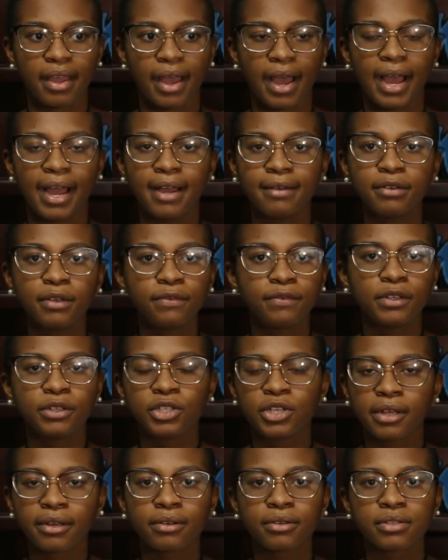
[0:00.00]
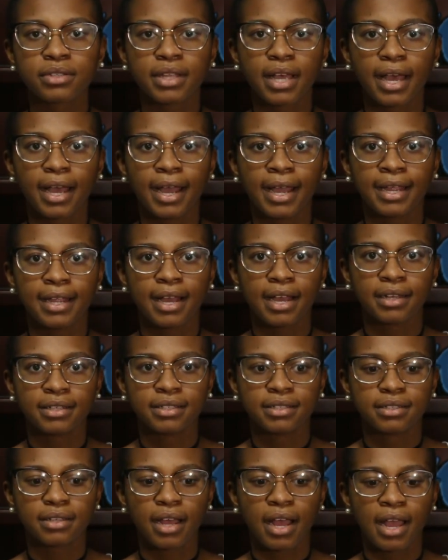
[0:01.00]
I have a few channels that I
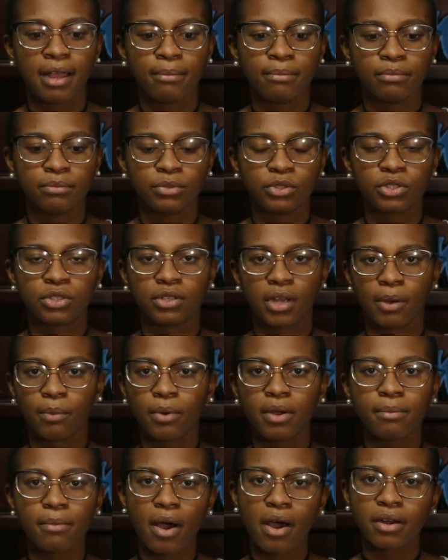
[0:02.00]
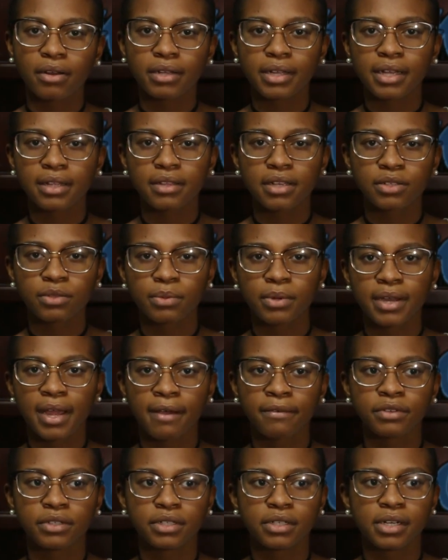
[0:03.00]
guess I'm somewhat modeling this one
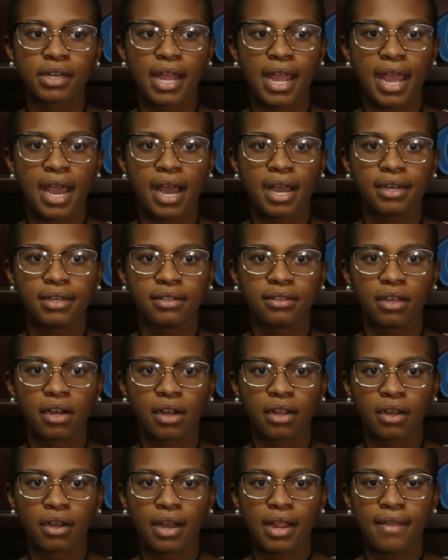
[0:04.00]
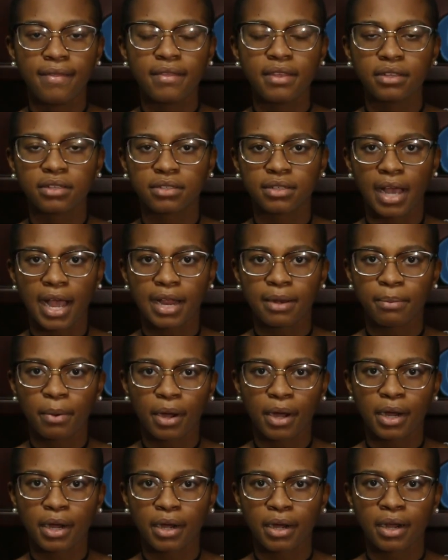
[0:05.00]
after, and they're in the
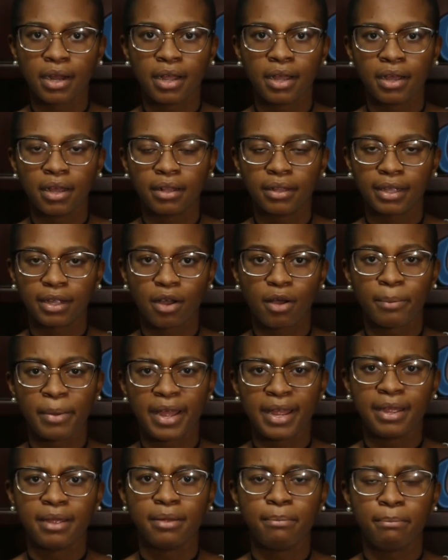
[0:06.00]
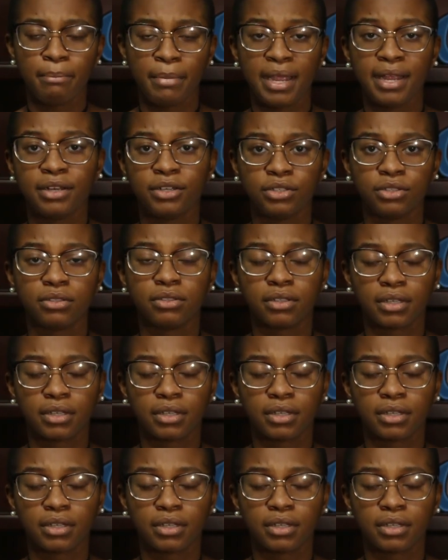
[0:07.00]
sidebar, like on my main